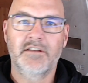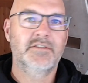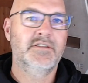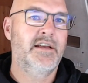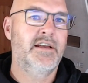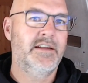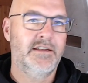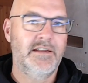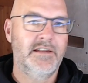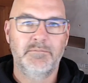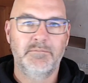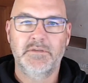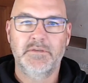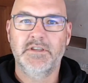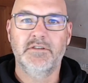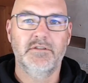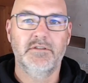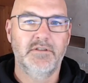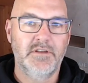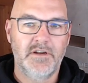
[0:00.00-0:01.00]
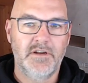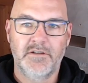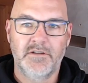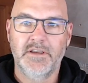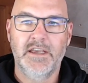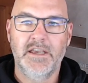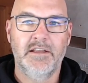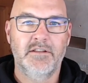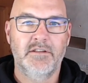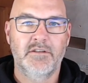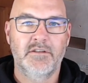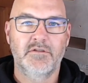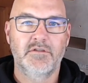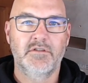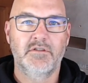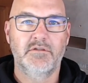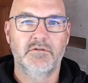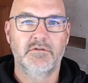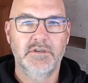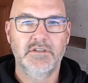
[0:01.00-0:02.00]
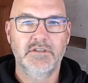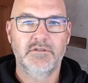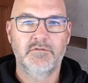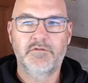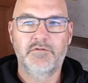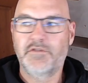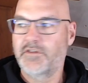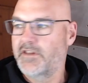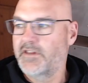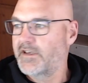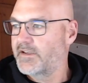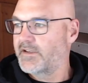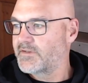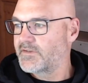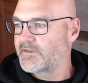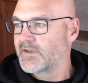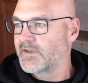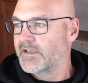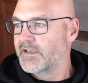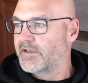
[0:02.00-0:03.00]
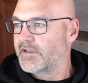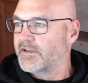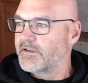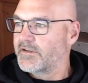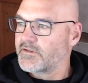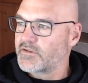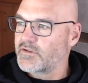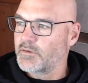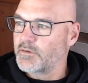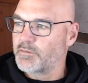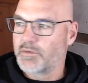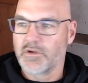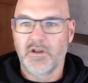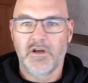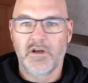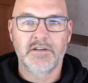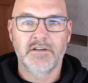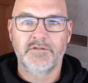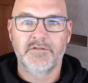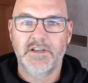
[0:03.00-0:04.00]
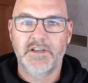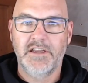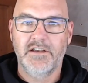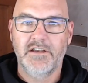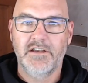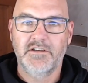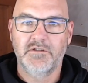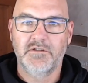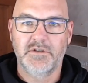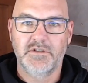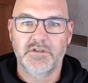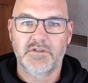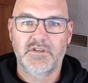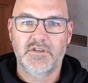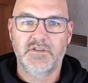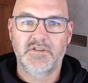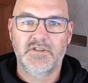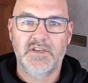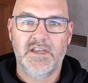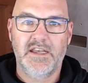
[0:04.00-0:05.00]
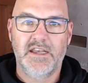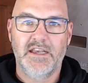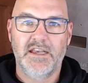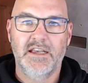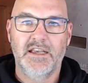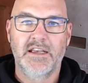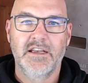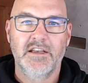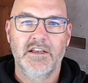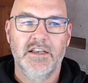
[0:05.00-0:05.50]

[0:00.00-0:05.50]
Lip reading: lined up too. Again, the reason for this super long video was to say,